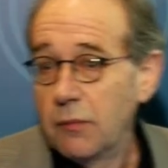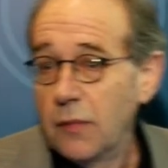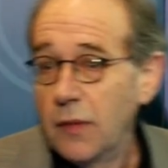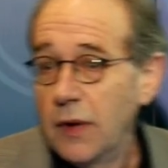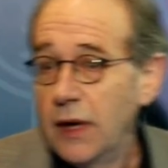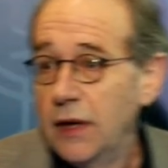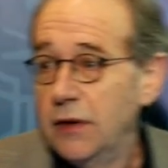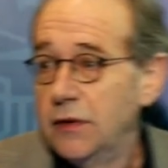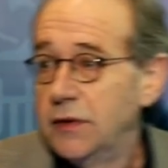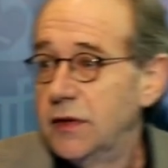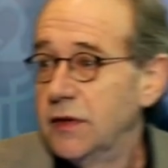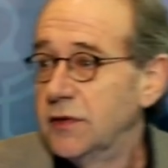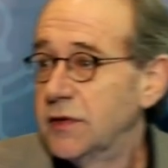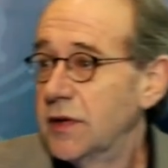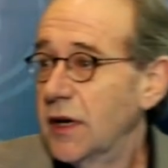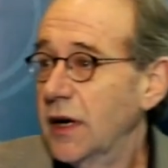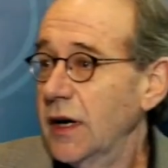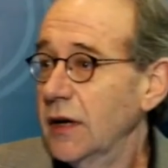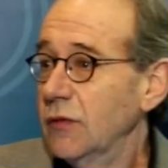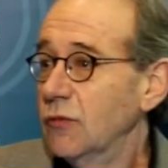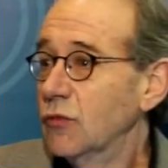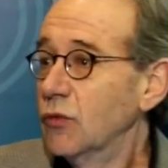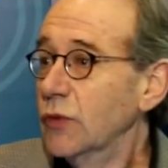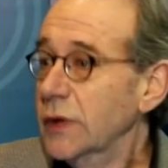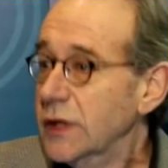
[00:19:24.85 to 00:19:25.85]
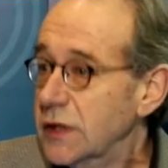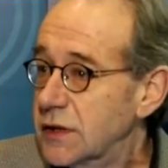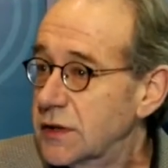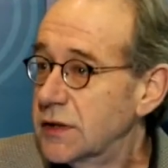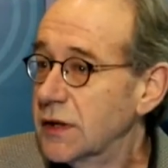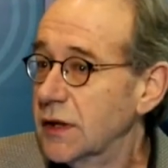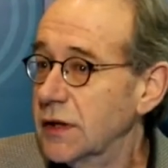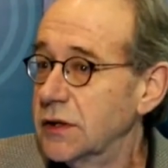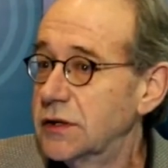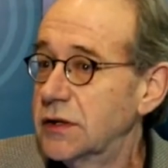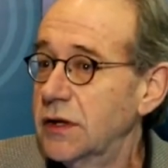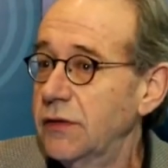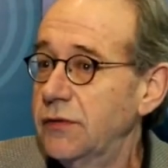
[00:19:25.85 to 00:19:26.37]
In design
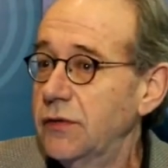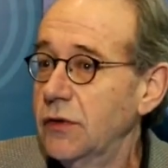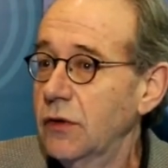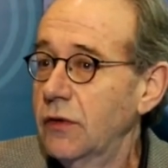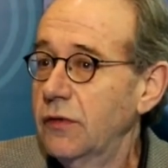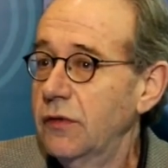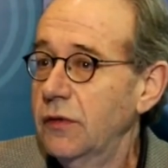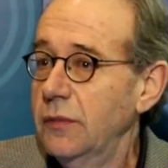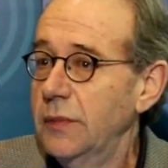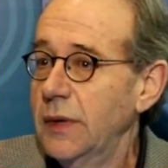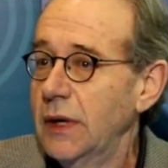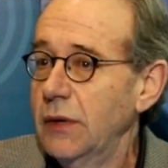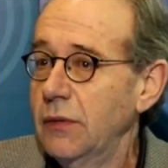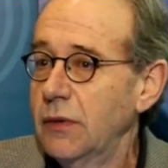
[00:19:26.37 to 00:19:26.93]
research, if you're familiar